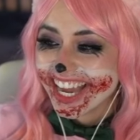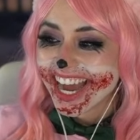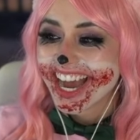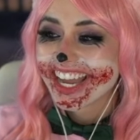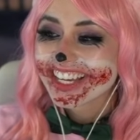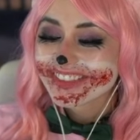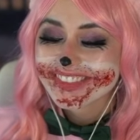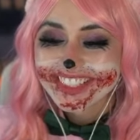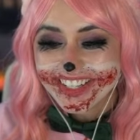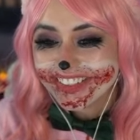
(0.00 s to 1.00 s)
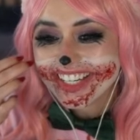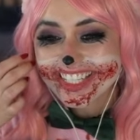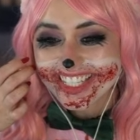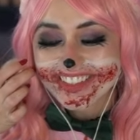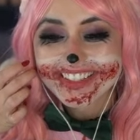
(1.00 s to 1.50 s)
I have no
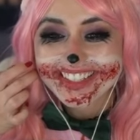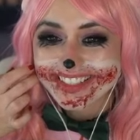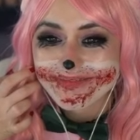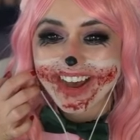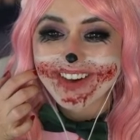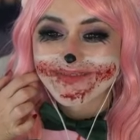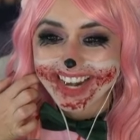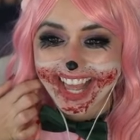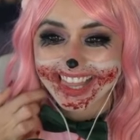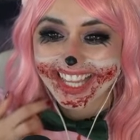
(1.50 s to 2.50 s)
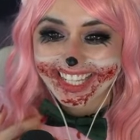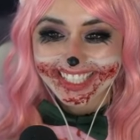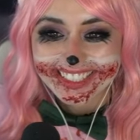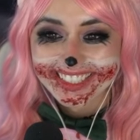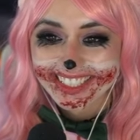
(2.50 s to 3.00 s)
idea what it's about, but I like
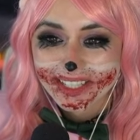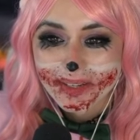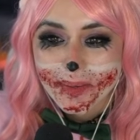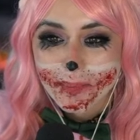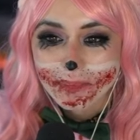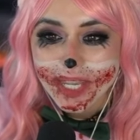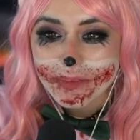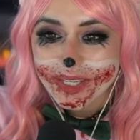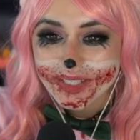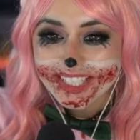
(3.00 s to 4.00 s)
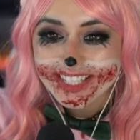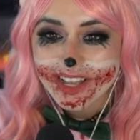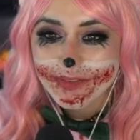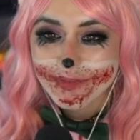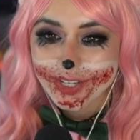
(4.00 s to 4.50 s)
it. I'm here until
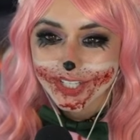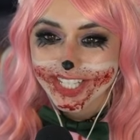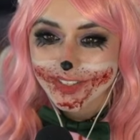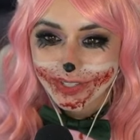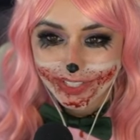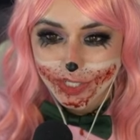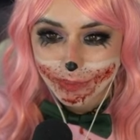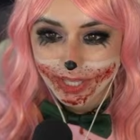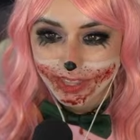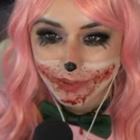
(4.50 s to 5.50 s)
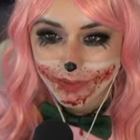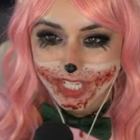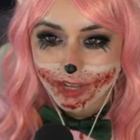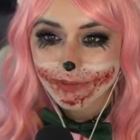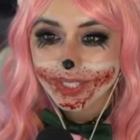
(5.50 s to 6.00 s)
FF13 trilogy playthrough, which
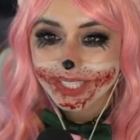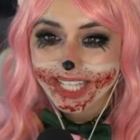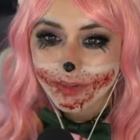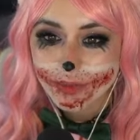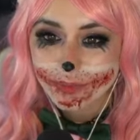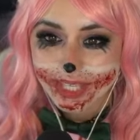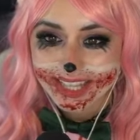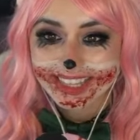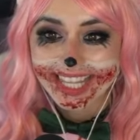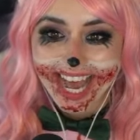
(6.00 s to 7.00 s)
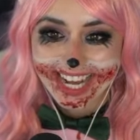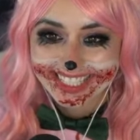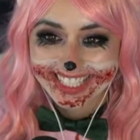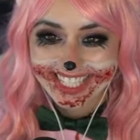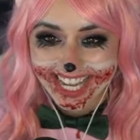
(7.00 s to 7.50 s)
I feel like will be the
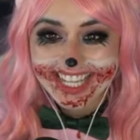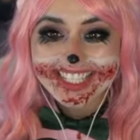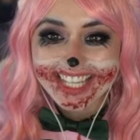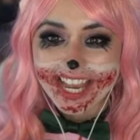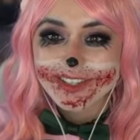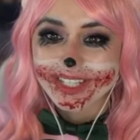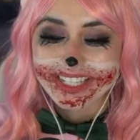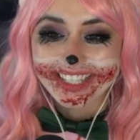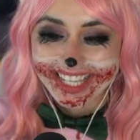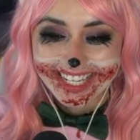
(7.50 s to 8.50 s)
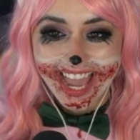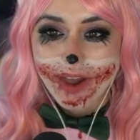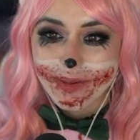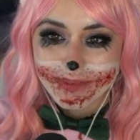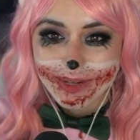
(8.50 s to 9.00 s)
last intentionally.
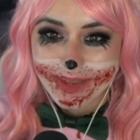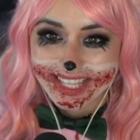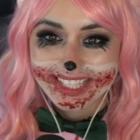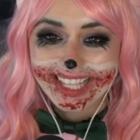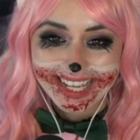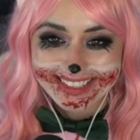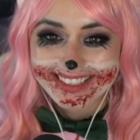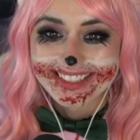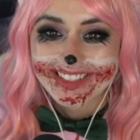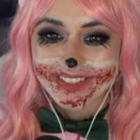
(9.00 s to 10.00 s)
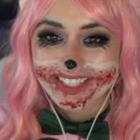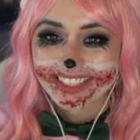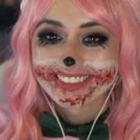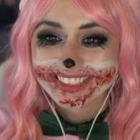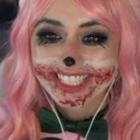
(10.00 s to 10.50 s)
Now I'm gonna make it the last since you're
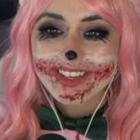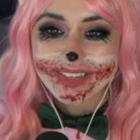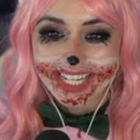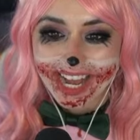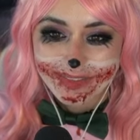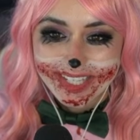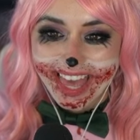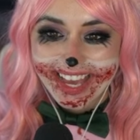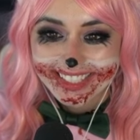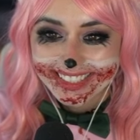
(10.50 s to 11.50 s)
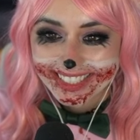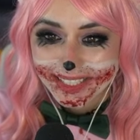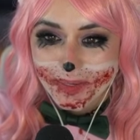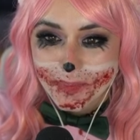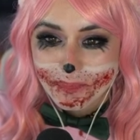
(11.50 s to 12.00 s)
leaving after that.
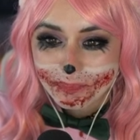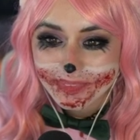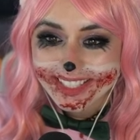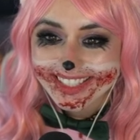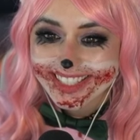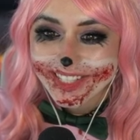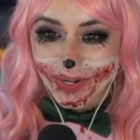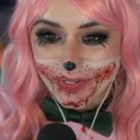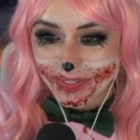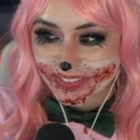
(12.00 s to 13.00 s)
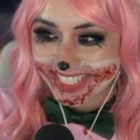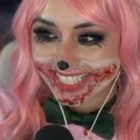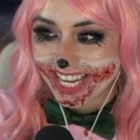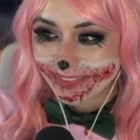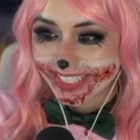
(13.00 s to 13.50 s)
So
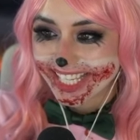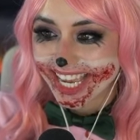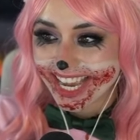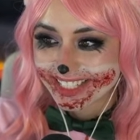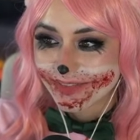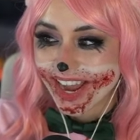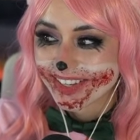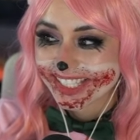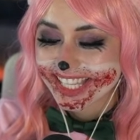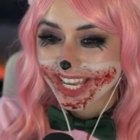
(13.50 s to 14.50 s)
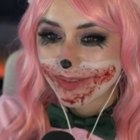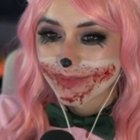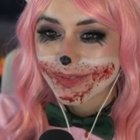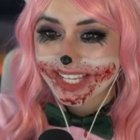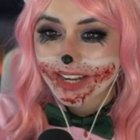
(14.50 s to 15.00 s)
definitely X-Files
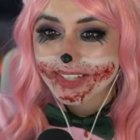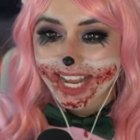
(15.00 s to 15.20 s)
themed. We could have an